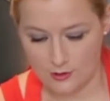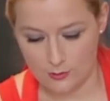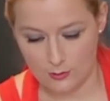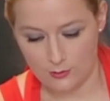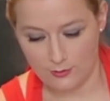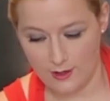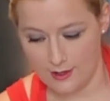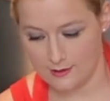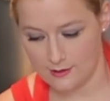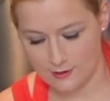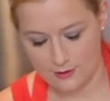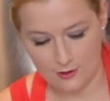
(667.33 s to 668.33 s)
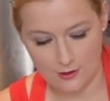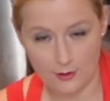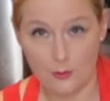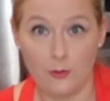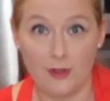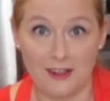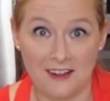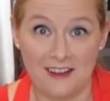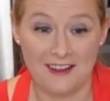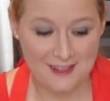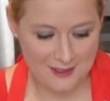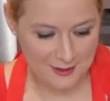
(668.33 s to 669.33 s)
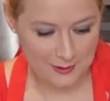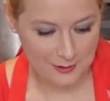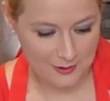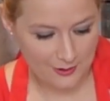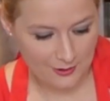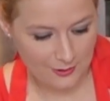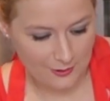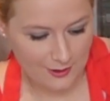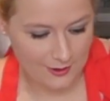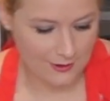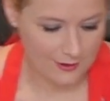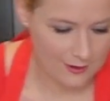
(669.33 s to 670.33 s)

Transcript: super fast. Alright, 1, 2, 3.